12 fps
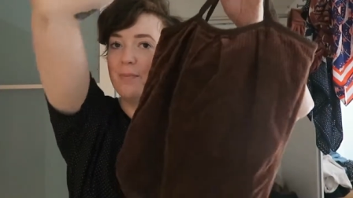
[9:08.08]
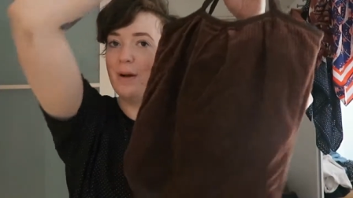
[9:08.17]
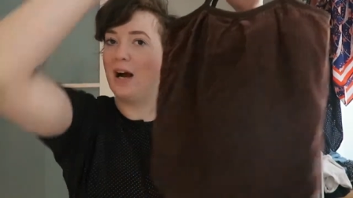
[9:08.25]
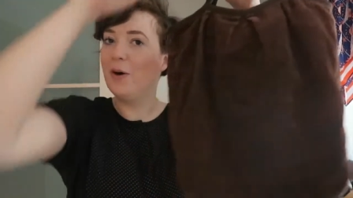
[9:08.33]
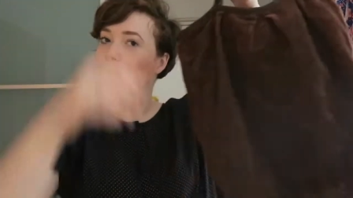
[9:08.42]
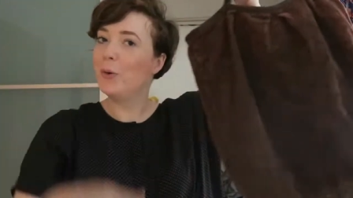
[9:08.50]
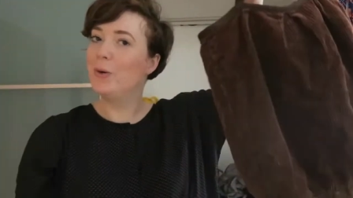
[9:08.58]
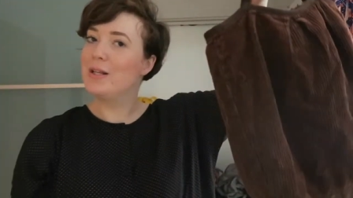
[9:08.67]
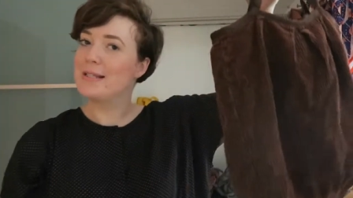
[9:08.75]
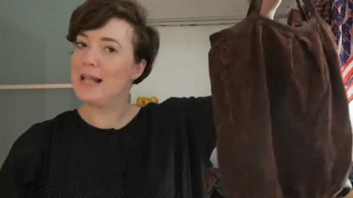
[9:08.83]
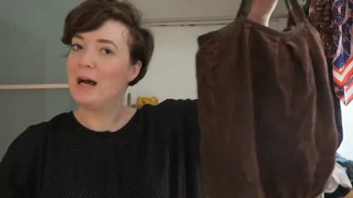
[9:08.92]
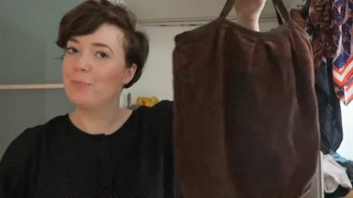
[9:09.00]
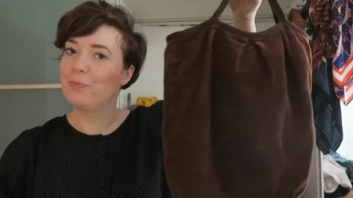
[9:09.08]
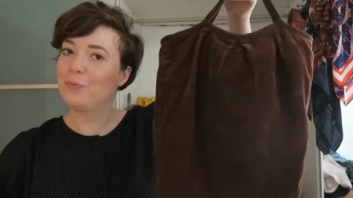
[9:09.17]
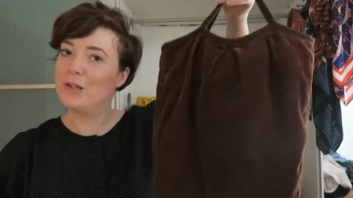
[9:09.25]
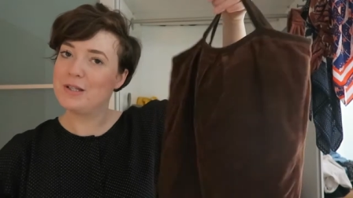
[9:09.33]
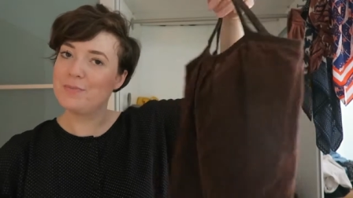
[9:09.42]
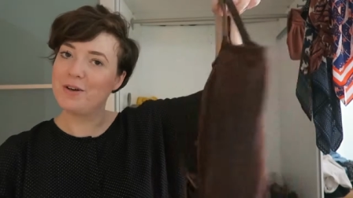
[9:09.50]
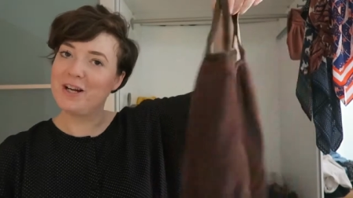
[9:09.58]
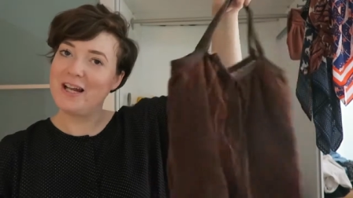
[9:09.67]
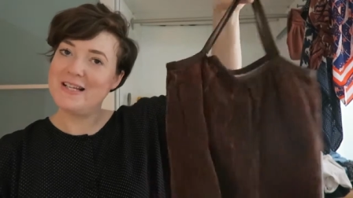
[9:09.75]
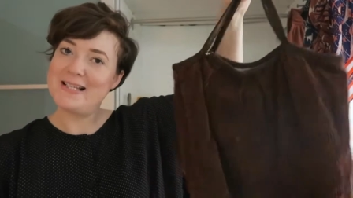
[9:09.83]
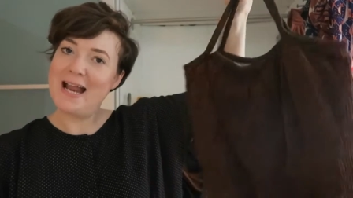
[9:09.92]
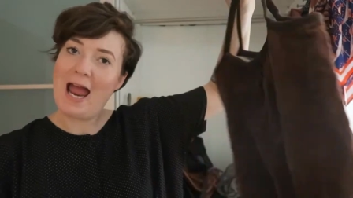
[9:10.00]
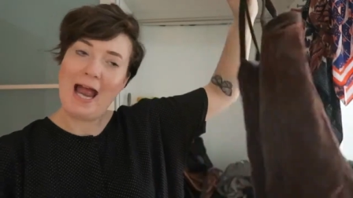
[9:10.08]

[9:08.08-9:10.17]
But how cool is that? That's pretty, isn't